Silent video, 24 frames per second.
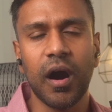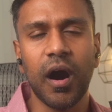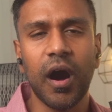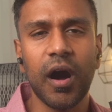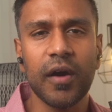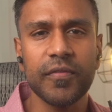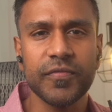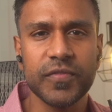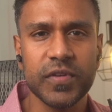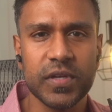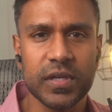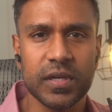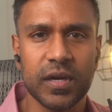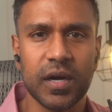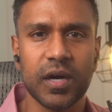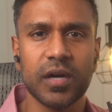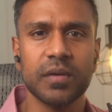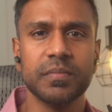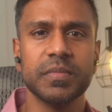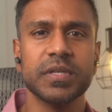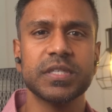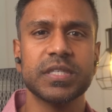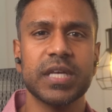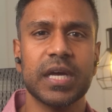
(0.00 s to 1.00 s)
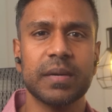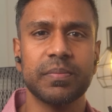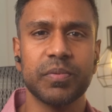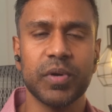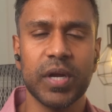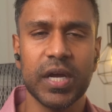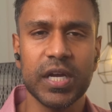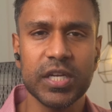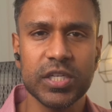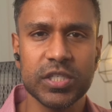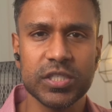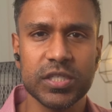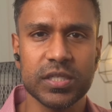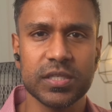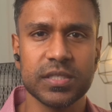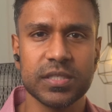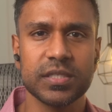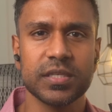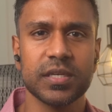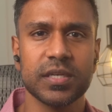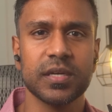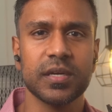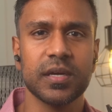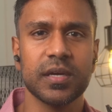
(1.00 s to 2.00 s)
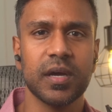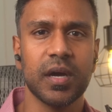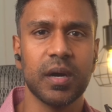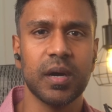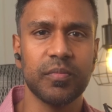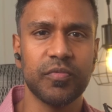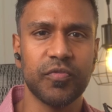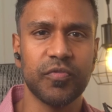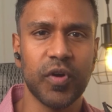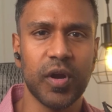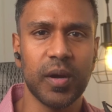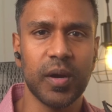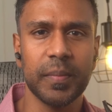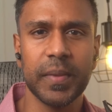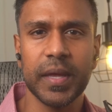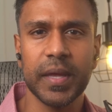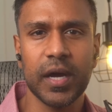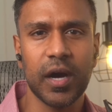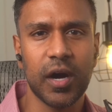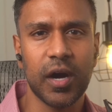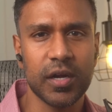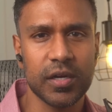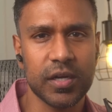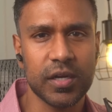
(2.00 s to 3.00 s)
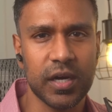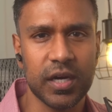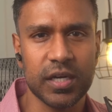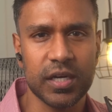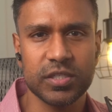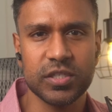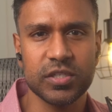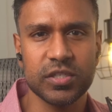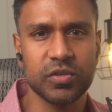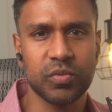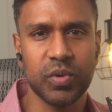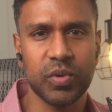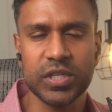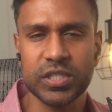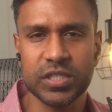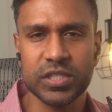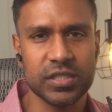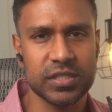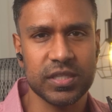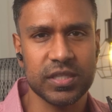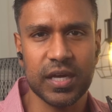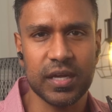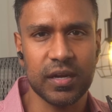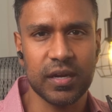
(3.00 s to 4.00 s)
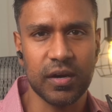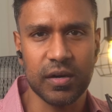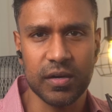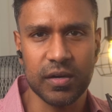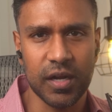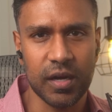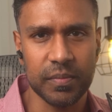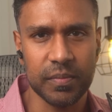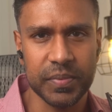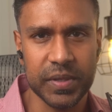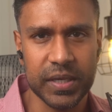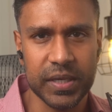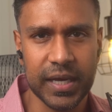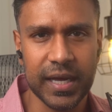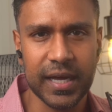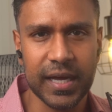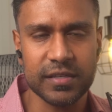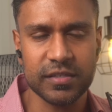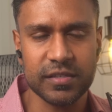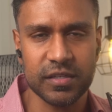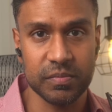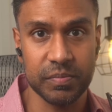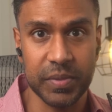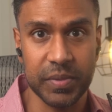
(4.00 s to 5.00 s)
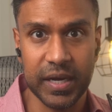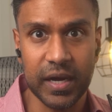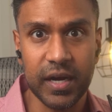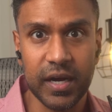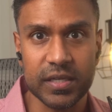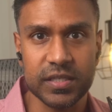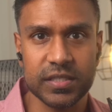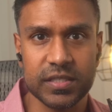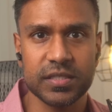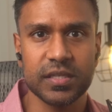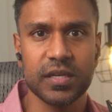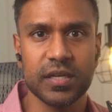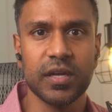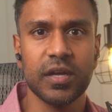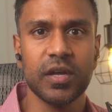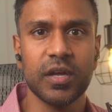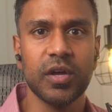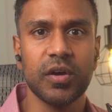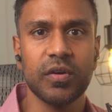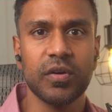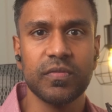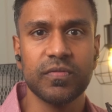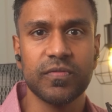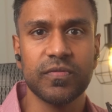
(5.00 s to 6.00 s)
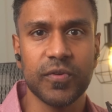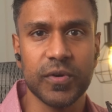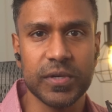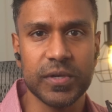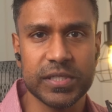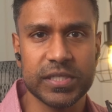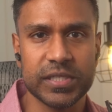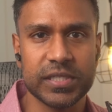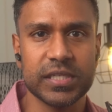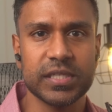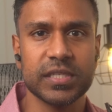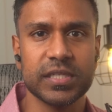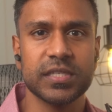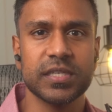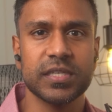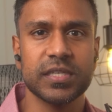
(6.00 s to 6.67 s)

Often our misapprehensions come from unconscious questions that are not being asked by us. For instance,